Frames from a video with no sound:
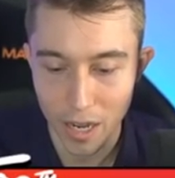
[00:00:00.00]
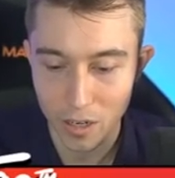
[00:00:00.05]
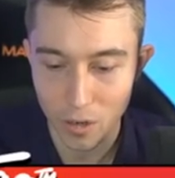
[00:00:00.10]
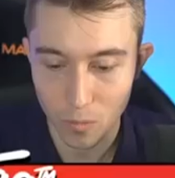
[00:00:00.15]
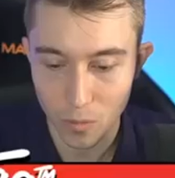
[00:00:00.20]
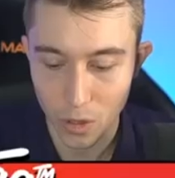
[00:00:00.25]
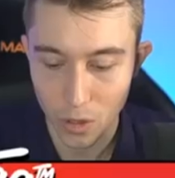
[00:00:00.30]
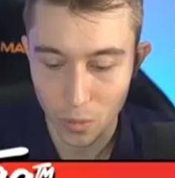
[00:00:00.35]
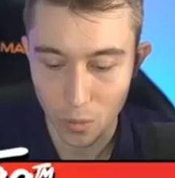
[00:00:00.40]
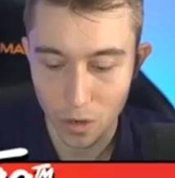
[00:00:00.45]
I
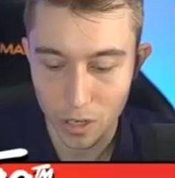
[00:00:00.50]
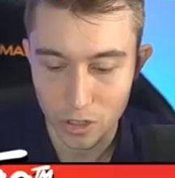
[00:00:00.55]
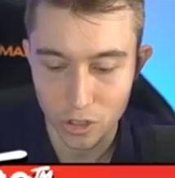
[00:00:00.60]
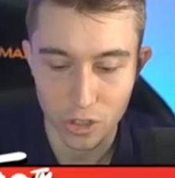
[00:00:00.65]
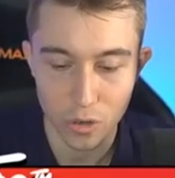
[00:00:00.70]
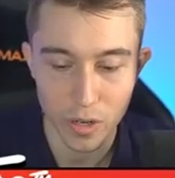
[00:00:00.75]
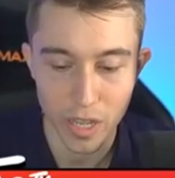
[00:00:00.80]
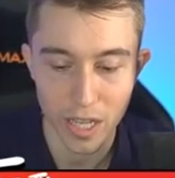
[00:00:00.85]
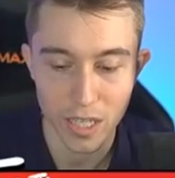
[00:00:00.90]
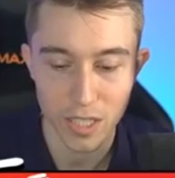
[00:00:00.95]
don't really want to
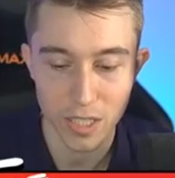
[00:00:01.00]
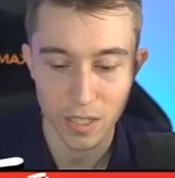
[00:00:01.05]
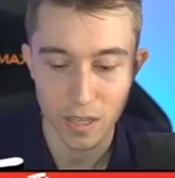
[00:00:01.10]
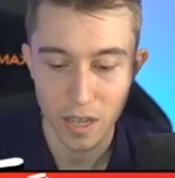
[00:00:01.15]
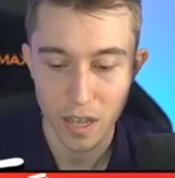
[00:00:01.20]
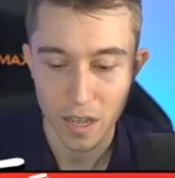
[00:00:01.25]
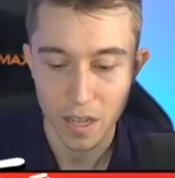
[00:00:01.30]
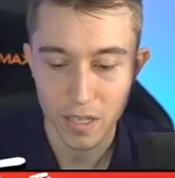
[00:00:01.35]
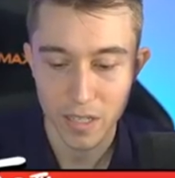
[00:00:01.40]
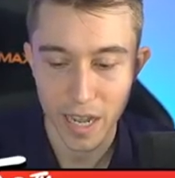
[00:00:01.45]
showcase
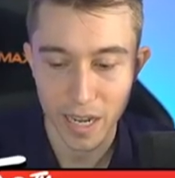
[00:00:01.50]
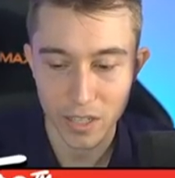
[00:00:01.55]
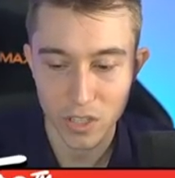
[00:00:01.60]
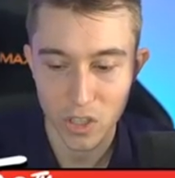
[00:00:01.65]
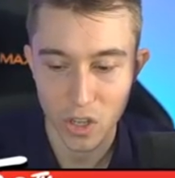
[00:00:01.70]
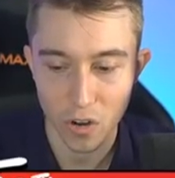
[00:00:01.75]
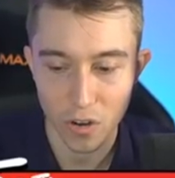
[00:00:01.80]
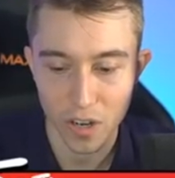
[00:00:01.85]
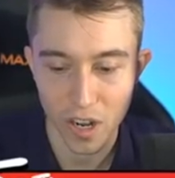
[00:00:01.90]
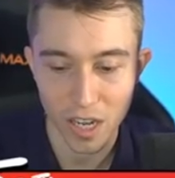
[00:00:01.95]

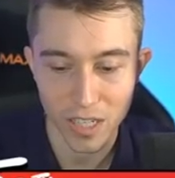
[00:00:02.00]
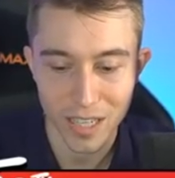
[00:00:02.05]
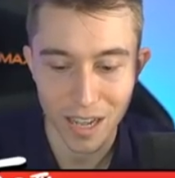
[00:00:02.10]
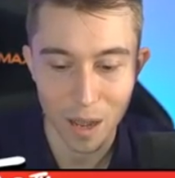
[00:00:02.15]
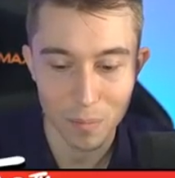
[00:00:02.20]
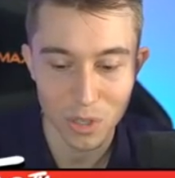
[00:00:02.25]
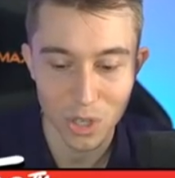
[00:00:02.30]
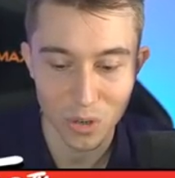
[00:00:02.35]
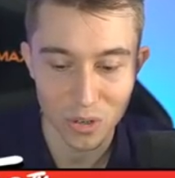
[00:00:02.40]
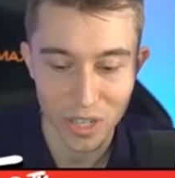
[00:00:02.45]
decks that are not
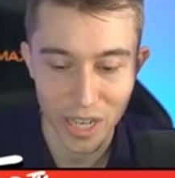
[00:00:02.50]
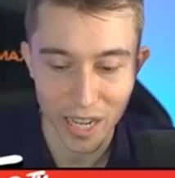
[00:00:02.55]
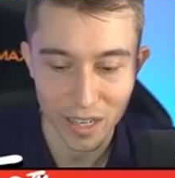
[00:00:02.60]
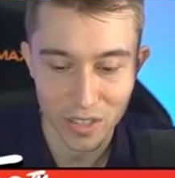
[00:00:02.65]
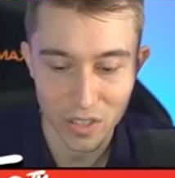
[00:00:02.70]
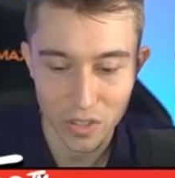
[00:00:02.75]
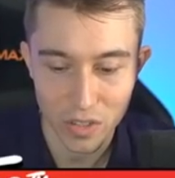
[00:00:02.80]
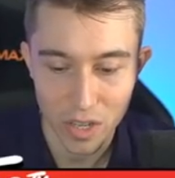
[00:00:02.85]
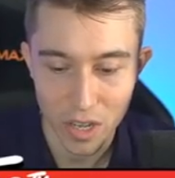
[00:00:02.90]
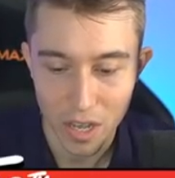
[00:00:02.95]
top-tier
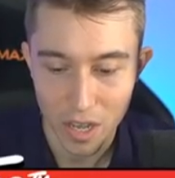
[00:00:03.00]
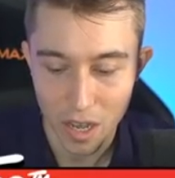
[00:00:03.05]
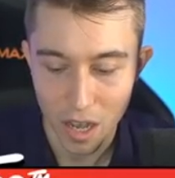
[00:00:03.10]
decks.